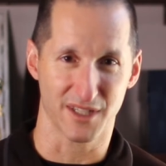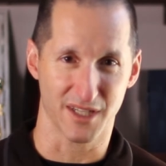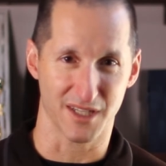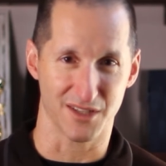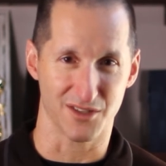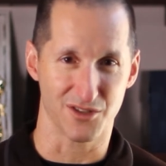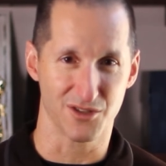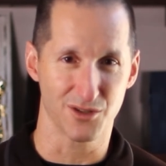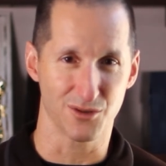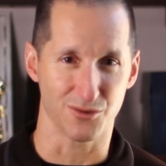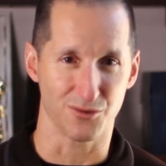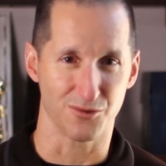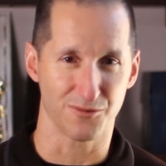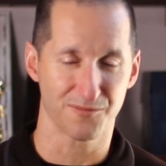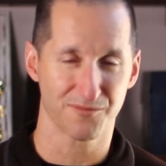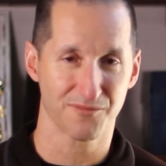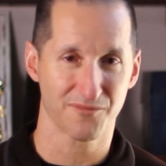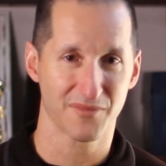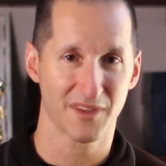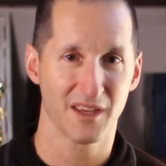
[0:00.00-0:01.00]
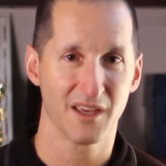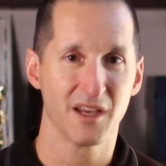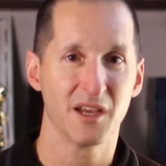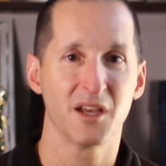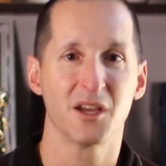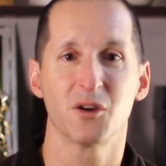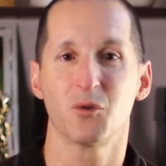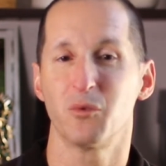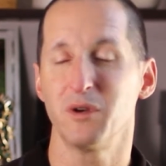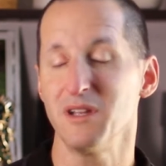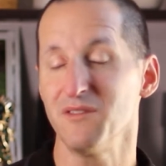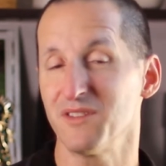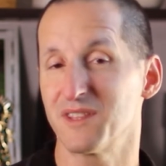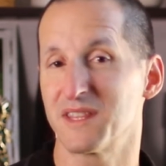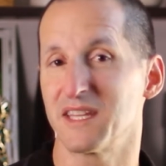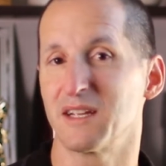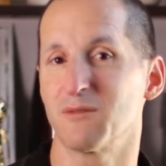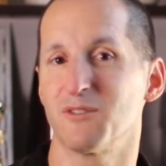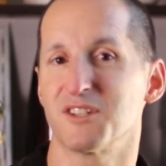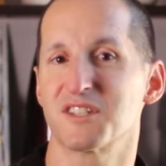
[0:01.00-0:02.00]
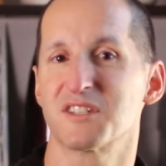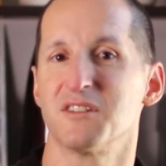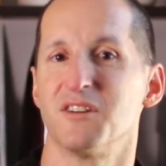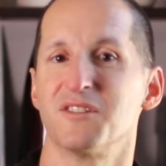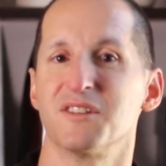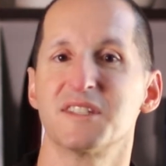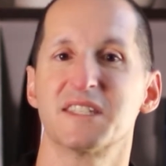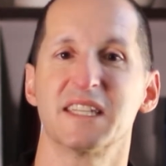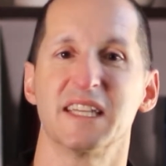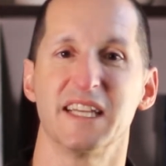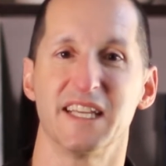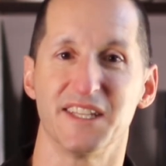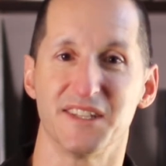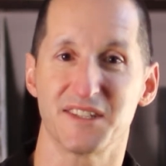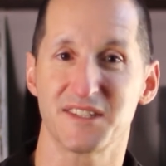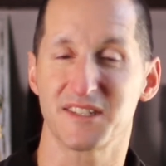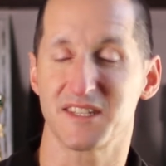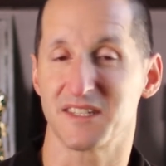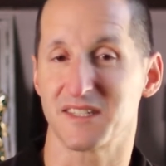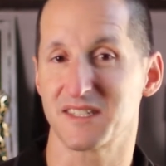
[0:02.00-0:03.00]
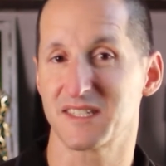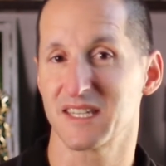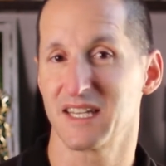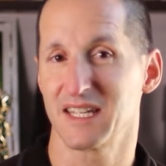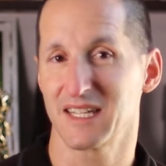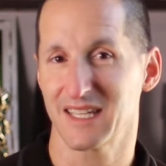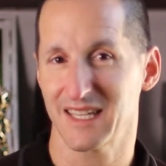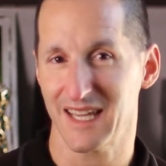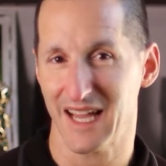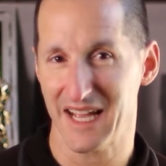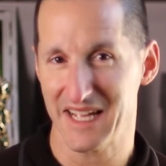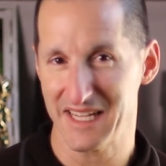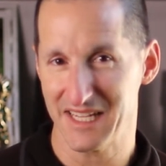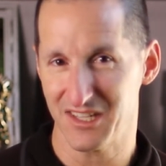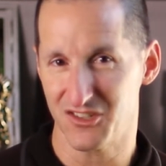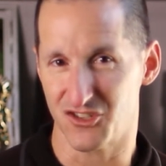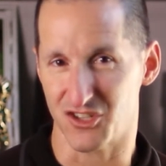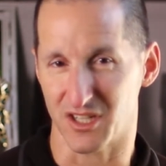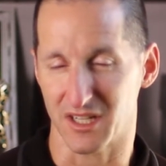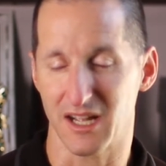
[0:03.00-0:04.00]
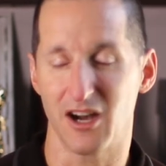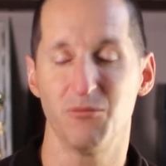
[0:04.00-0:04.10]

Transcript: can do we have a thing what's known as instance caging.